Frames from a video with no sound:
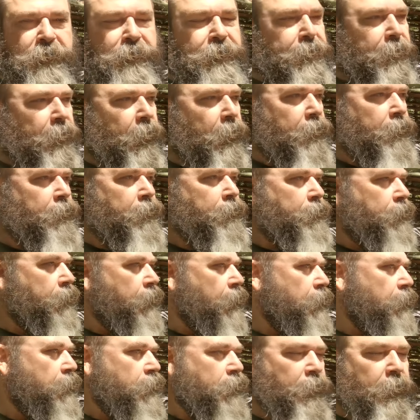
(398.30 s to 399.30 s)
the froe. We're
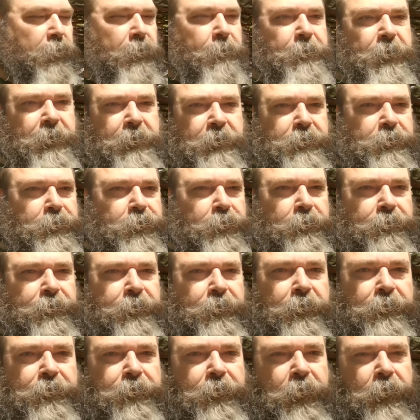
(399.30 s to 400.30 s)
going to try and make a door
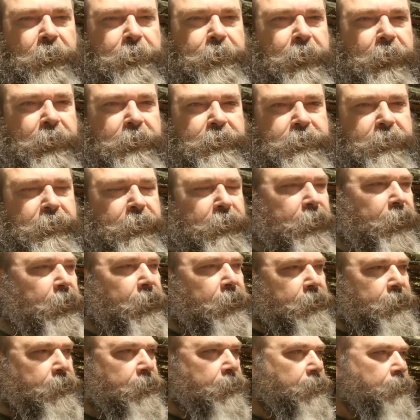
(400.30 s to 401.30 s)
for the fireplace
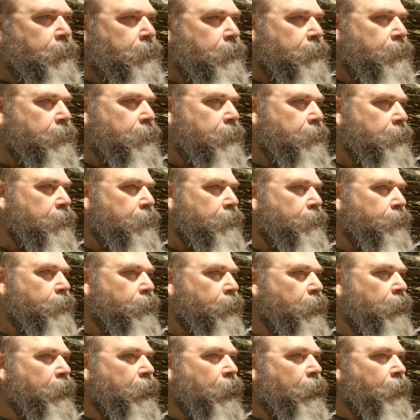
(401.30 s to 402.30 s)
today.
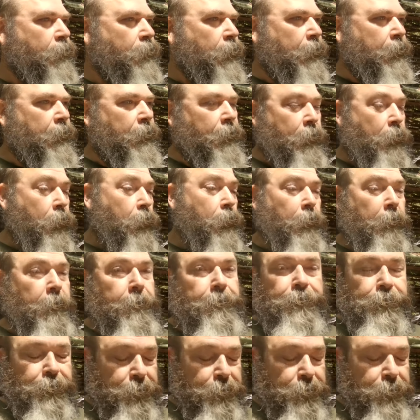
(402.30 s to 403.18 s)
We're going to get cracking. Oh,